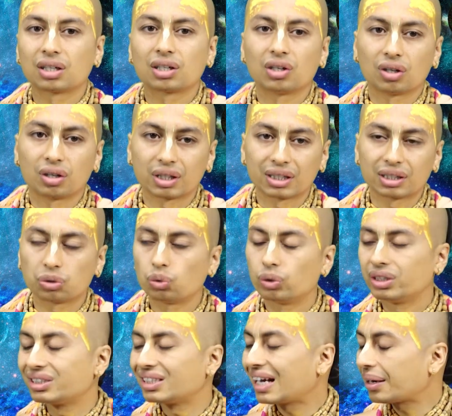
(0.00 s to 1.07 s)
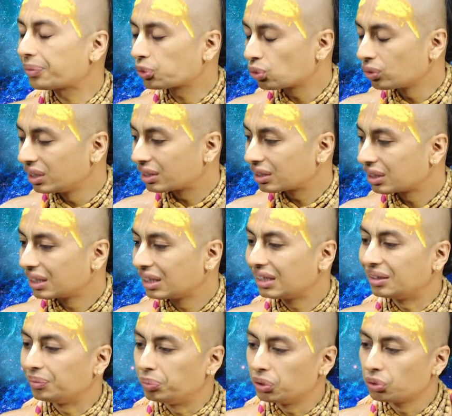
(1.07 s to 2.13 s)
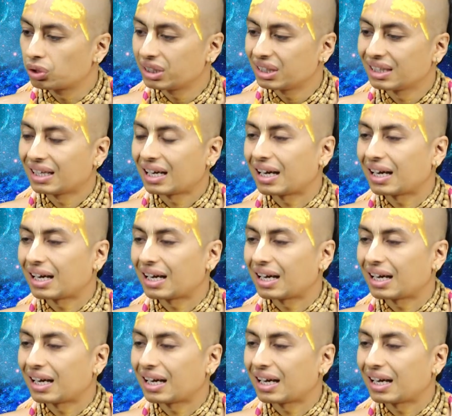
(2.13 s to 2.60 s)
Godhead, who is absolute in beauty,